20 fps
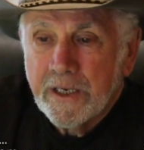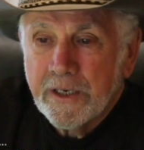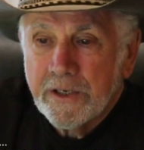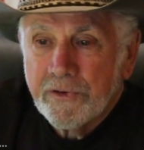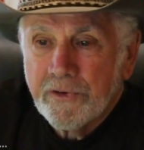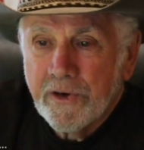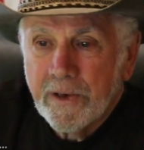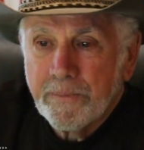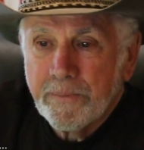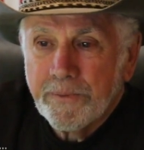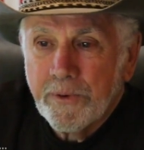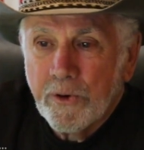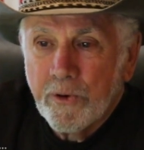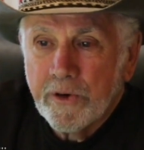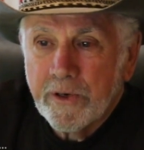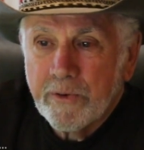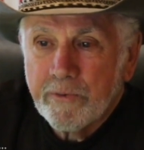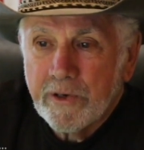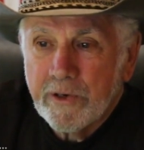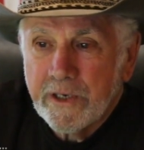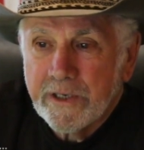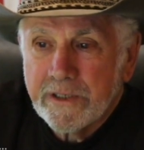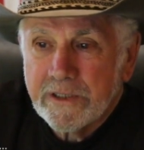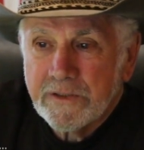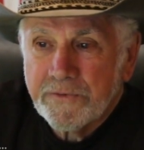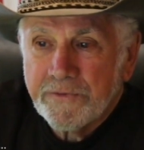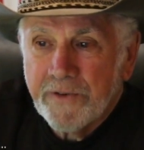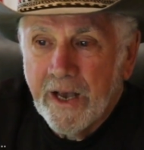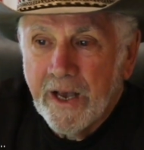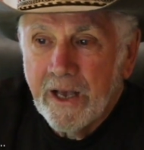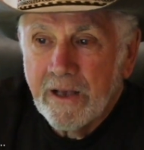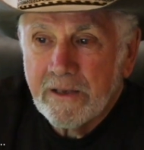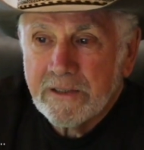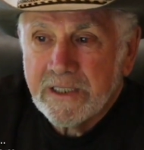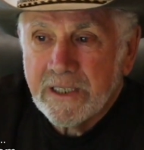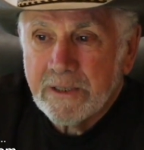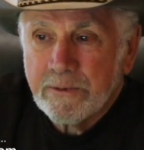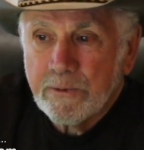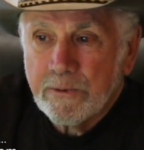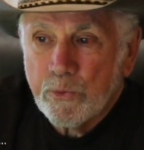Trump only released files
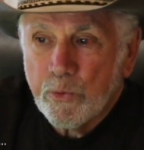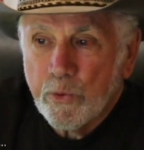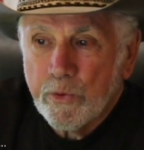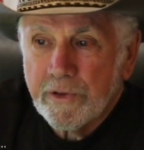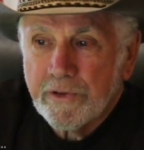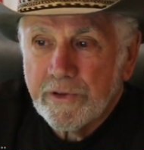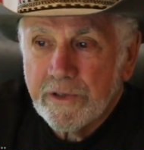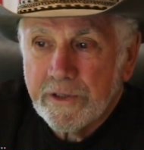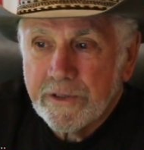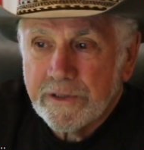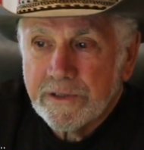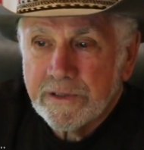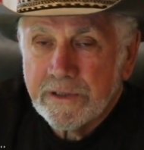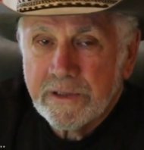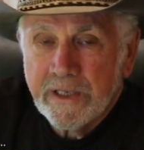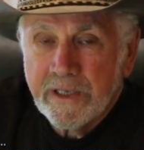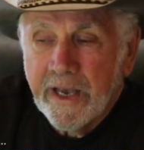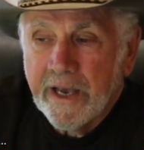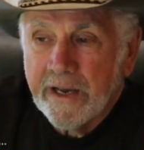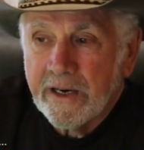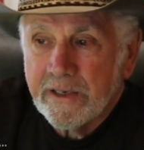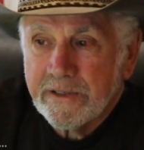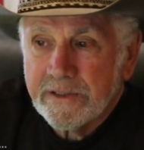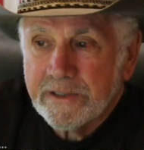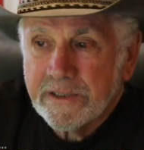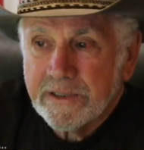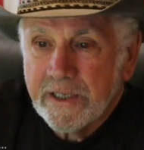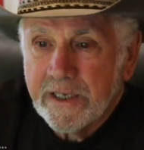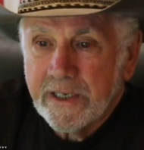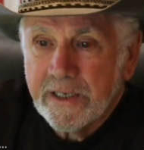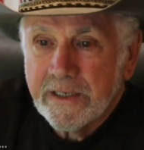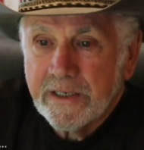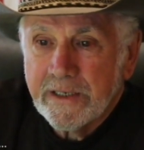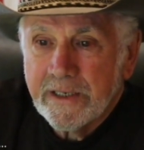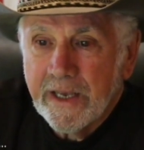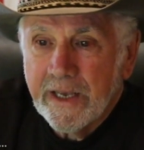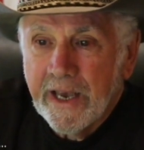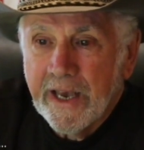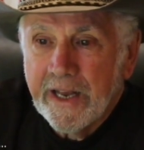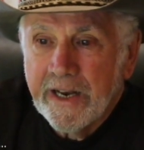that were worthless, the analyst said,
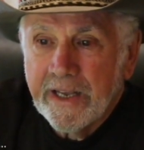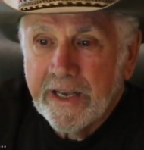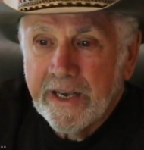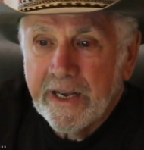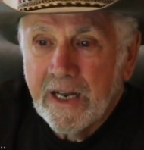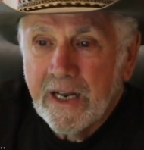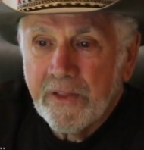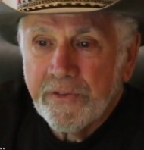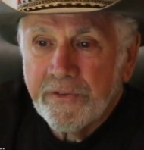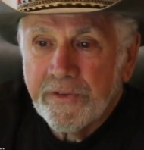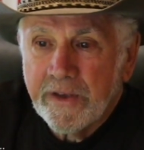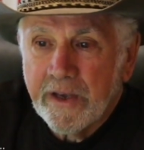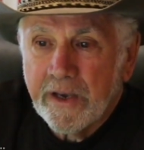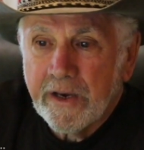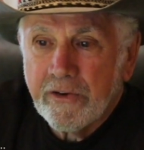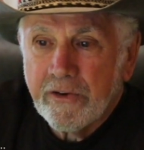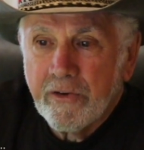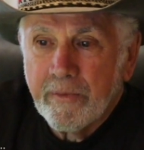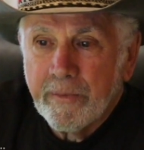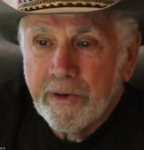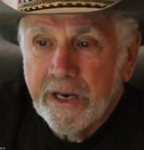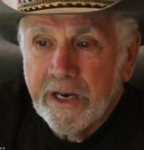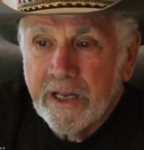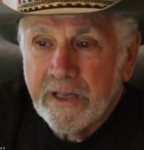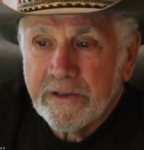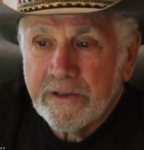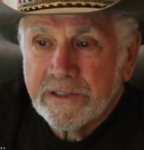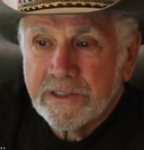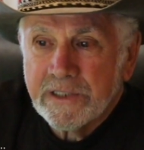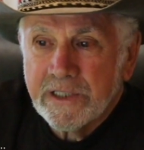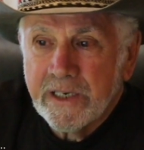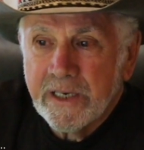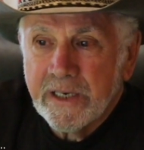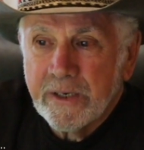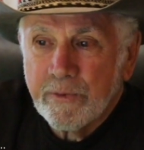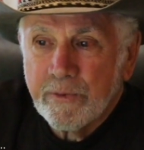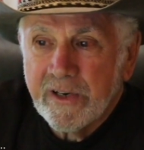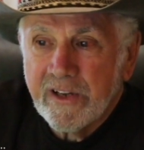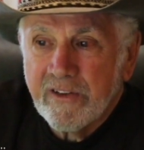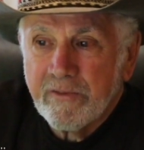adding anything incriminating the CIA
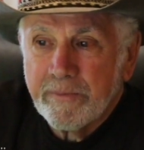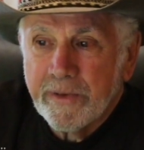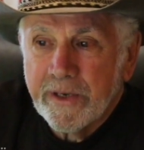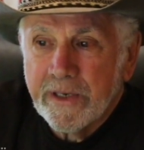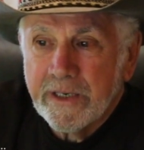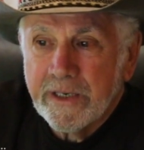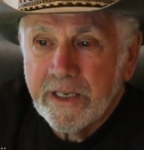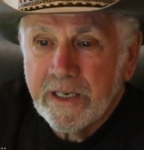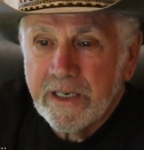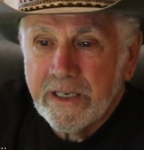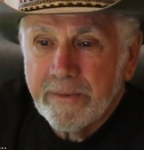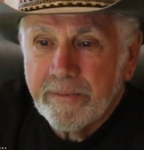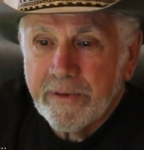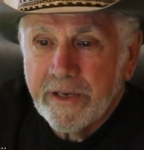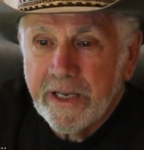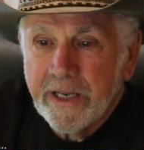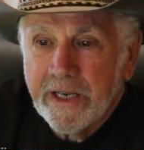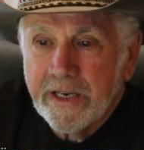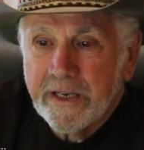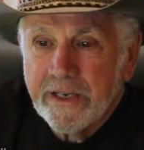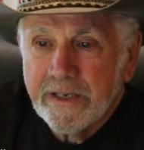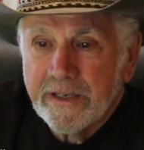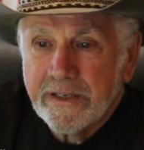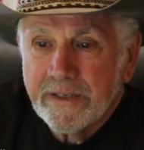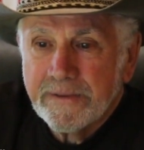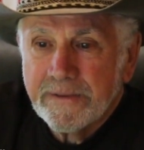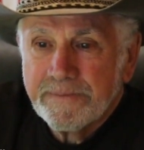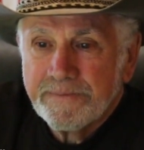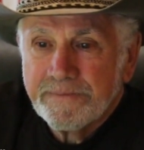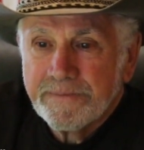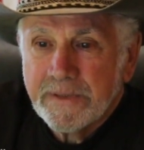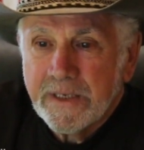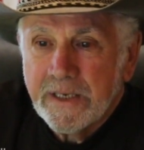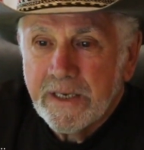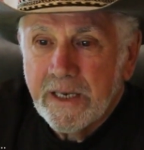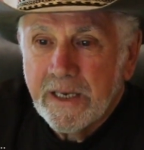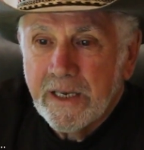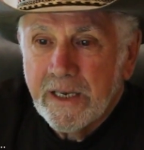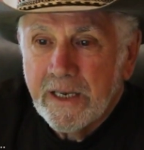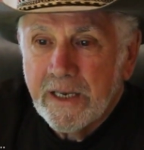would have been eliminated.
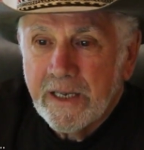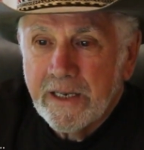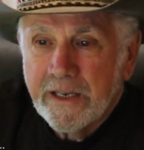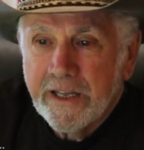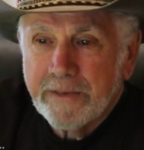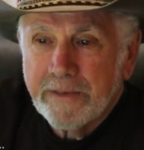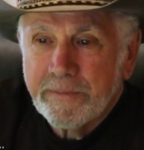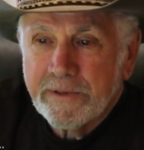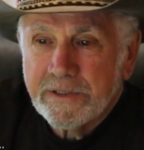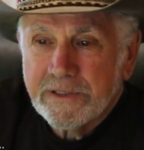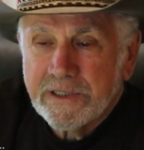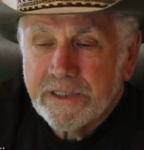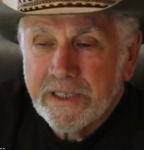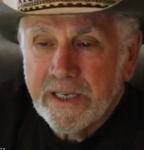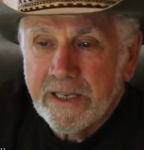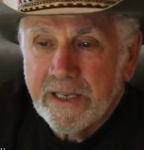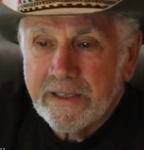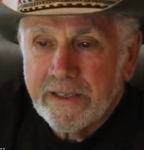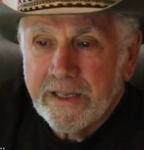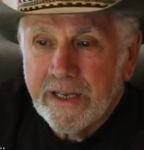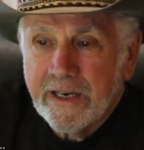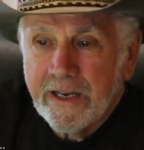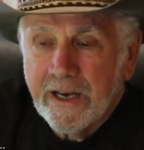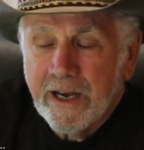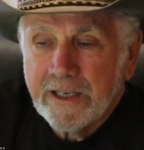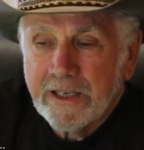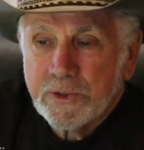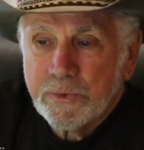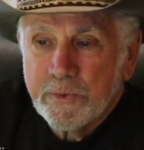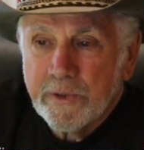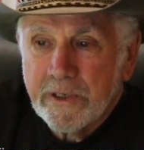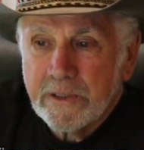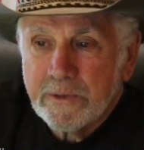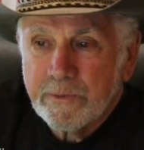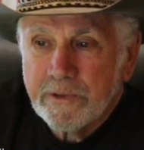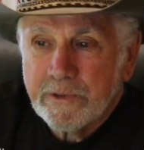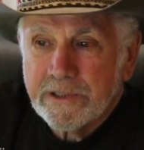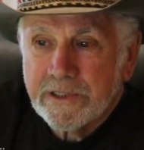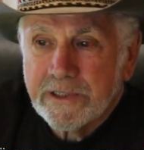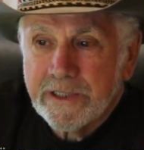Lenman said that Oswald
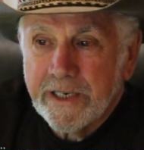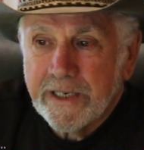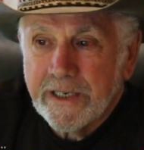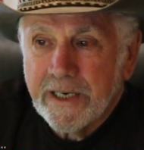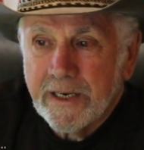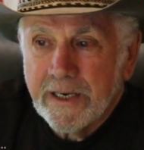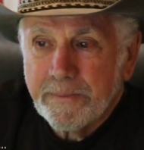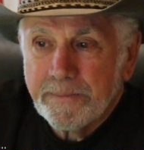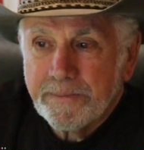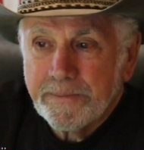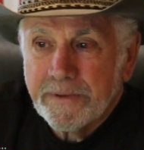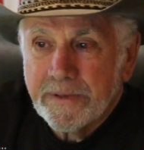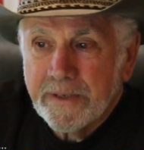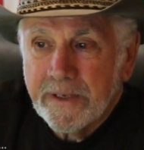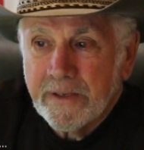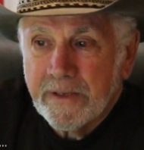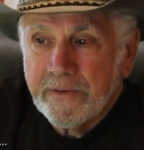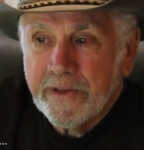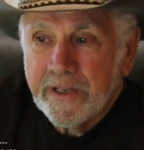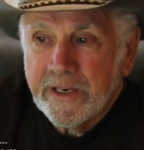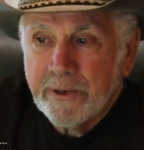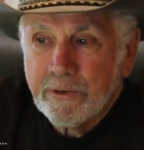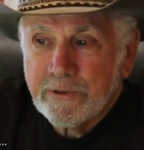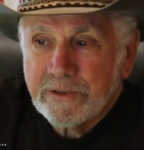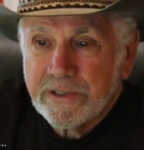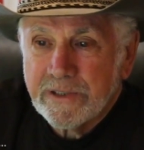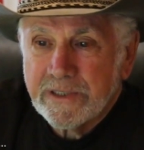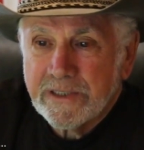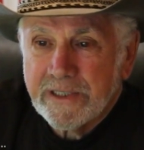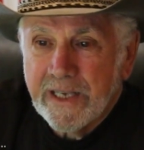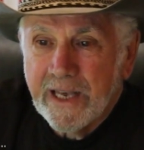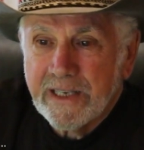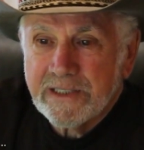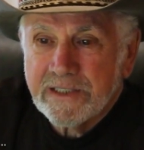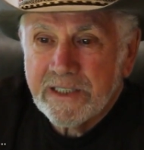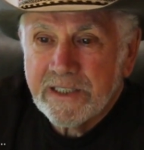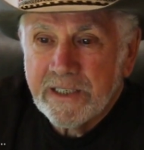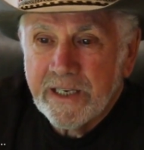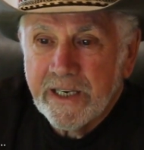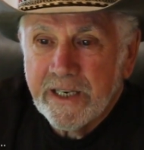was set up, and then he was
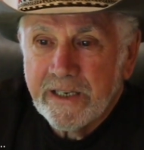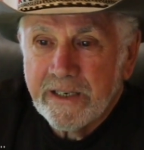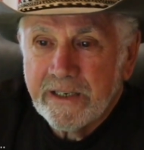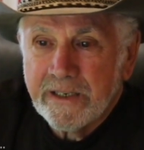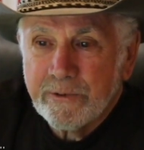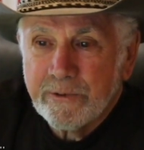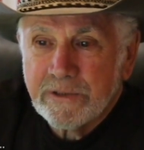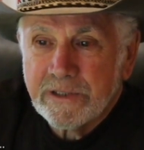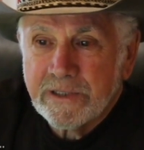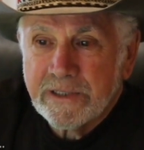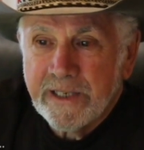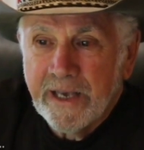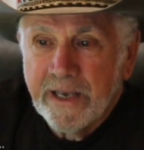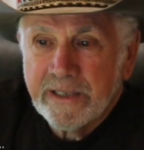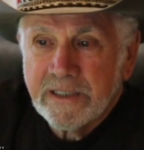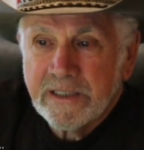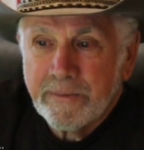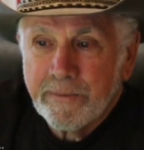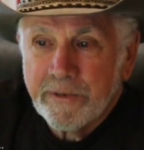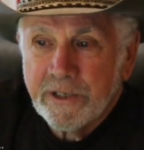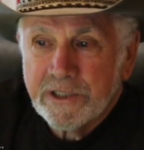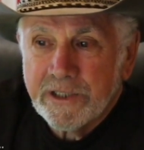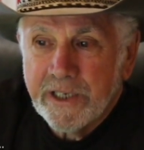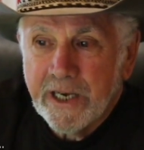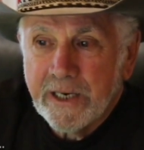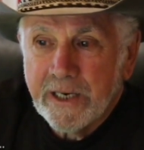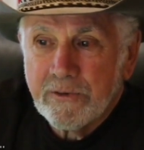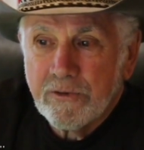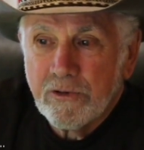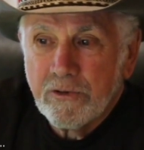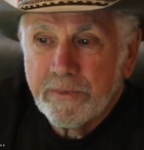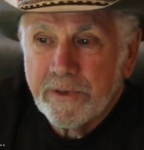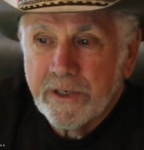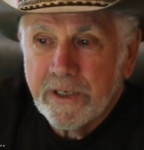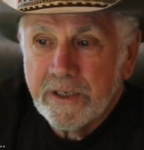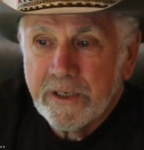assassinated. He was assassinated by Jack Ruby.